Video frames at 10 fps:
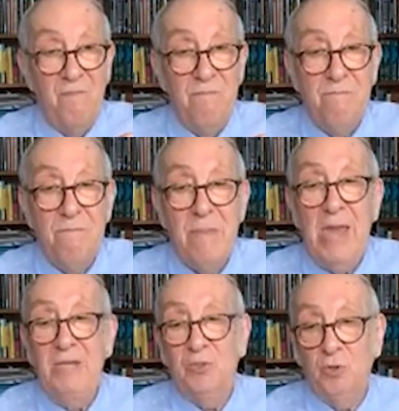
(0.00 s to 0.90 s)

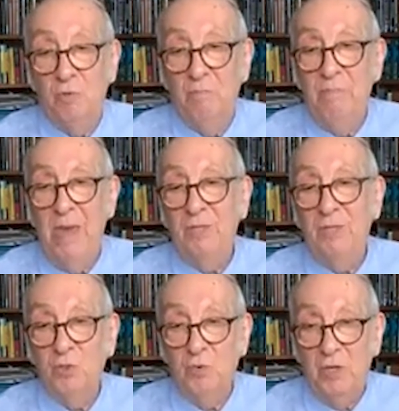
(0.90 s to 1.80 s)
major
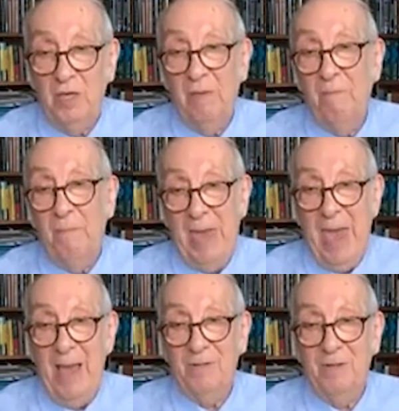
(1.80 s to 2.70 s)

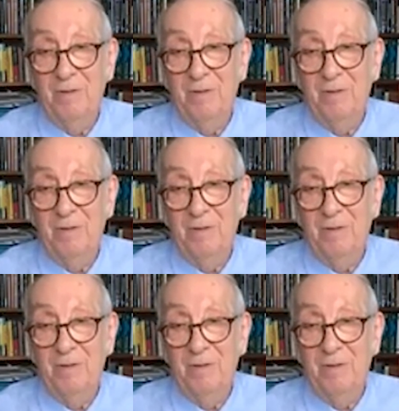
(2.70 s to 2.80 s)
impact